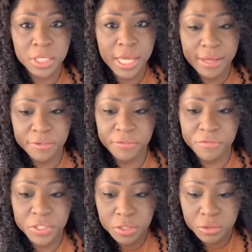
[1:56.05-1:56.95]
to have a
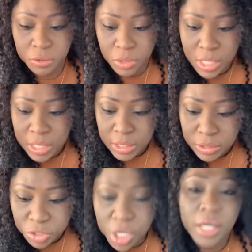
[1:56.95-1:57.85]
physical
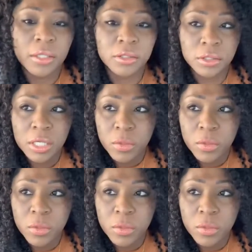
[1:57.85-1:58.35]
child,